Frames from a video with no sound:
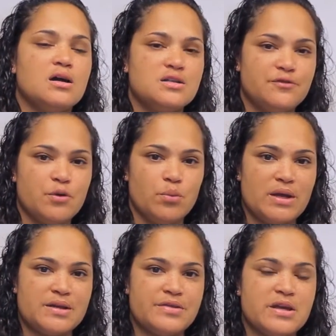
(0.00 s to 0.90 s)
a different
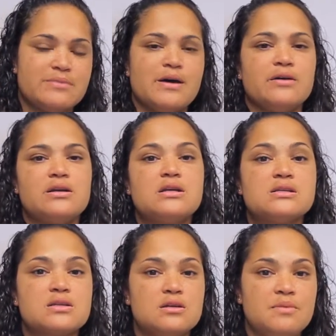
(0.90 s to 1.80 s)
way to think about it
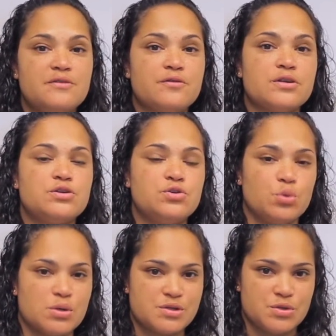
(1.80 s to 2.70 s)
is going to be for the
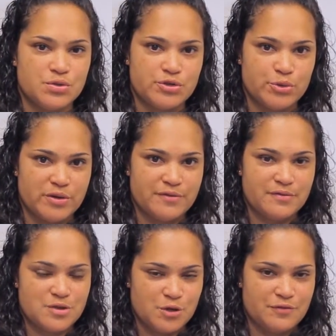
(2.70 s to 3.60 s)
dorsal
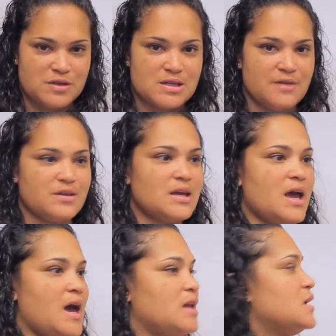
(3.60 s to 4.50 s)
surface of the cat.